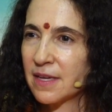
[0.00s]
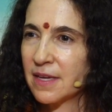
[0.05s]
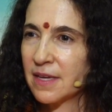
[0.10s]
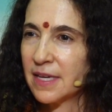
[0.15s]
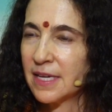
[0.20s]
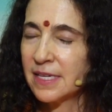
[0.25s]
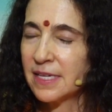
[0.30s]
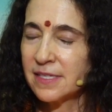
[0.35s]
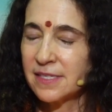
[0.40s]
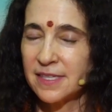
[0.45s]

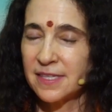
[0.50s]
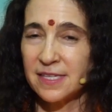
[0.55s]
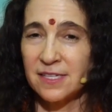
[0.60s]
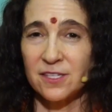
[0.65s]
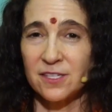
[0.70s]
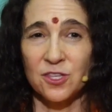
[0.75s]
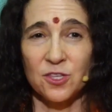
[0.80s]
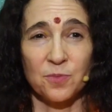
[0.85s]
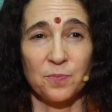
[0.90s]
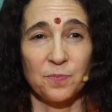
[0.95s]
Is
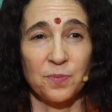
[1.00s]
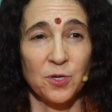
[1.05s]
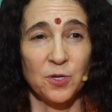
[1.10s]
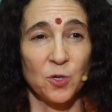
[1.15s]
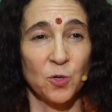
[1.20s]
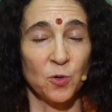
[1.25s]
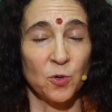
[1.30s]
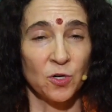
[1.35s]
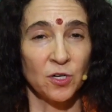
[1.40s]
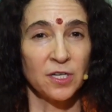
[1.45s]
this the
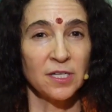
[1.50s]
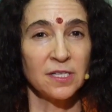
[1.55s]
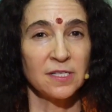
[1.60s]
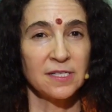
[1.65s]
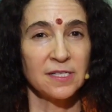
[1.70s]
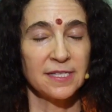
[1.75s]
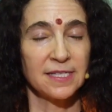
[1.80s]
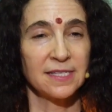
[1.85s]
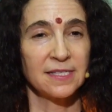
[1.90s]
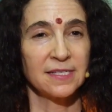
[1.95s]

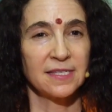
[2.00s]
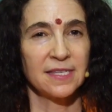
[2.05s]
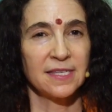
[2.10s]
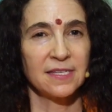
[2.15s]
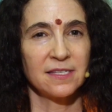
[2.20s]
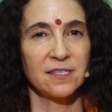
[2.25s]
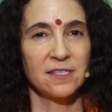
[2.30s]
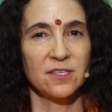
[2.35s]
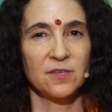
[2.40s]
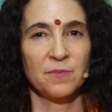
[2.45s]
purest? Is
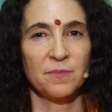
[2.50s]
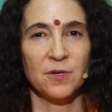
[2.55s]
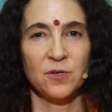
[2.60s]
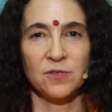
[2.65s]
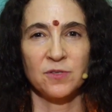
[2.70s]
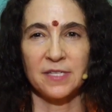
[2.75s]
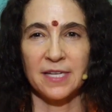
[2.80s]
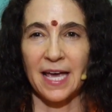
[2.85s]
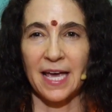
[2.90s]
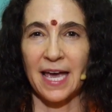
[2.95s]
this the
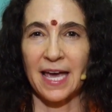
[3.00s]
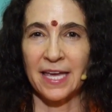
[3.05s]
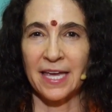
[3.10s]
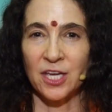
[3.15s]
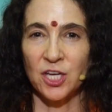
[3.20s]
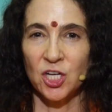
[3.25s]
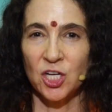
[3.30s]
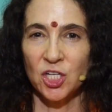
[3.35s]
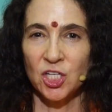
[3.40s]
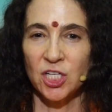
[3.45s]
most
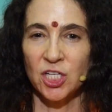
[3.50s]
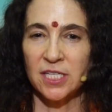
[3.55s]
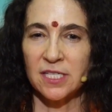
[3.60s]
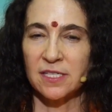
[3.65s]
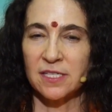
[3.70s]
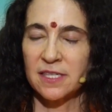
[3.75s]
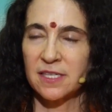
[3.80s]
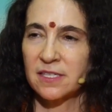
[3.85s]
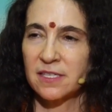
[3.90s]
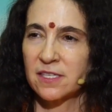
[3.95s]
anchored?
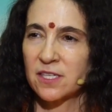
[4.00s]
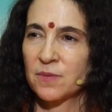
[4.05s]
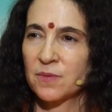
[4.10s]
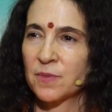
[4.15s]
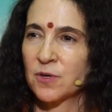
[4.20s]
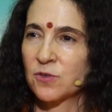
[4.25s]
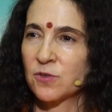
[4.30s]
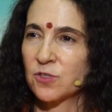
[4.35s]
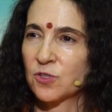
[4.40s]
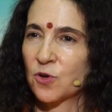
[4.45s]
Is this the
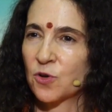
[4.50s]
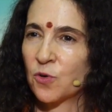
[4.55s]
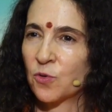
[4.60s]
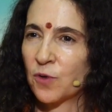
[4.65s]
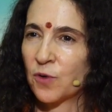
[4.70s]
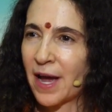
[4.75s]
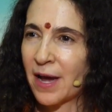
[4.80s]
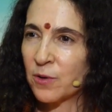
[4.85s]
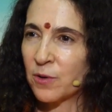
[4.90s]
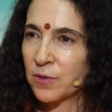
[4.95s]
most
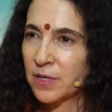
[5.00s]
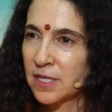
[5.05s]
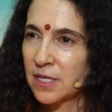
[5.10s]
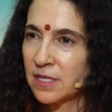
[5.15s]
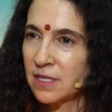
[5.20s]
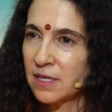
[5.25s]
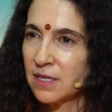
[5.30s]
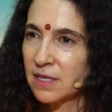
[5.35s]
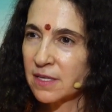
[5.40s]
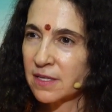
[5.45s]

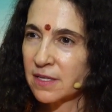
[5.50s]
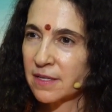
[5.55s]
grounded